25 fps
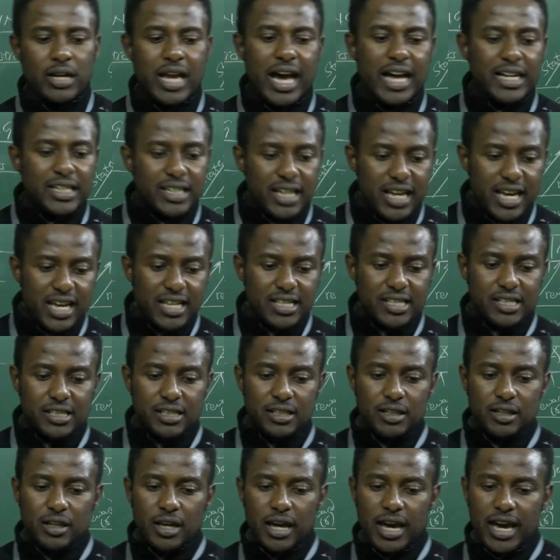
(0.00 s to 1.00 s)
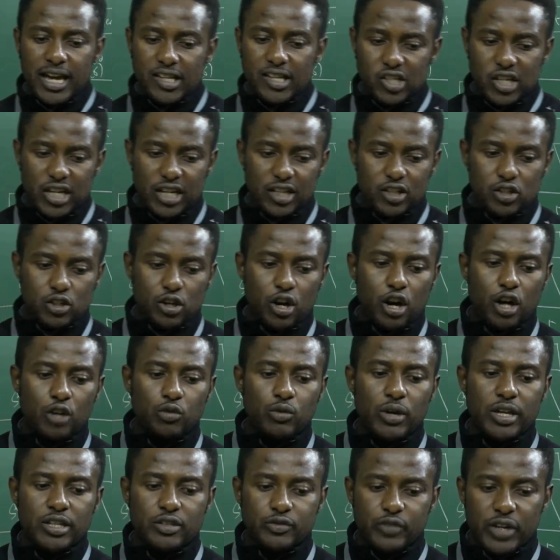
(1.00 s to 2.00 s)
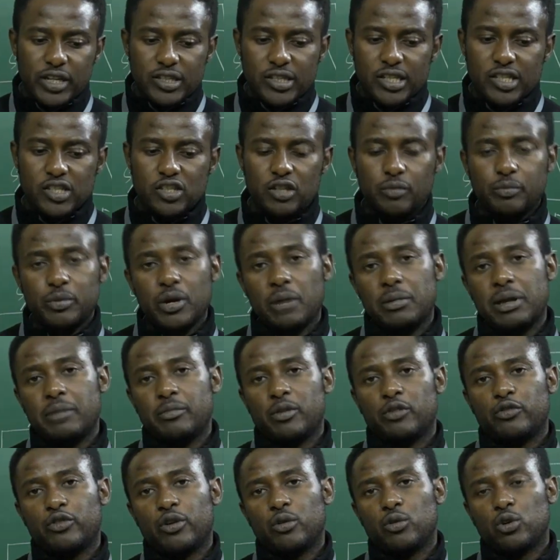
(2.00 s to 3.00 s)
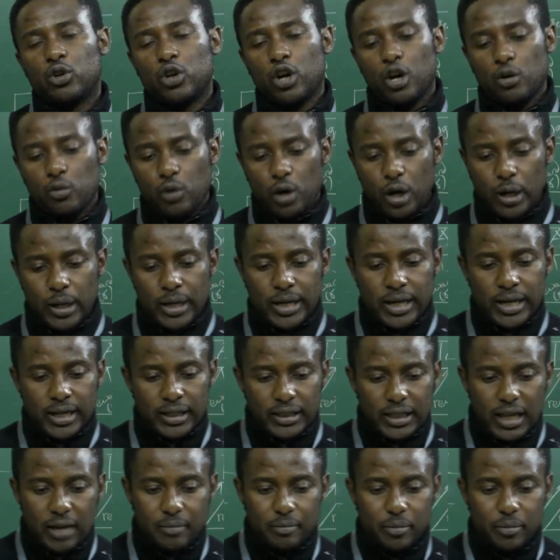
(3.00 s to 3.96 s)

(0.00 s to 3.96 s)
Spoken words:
that this agent always faces the problem of what we call what?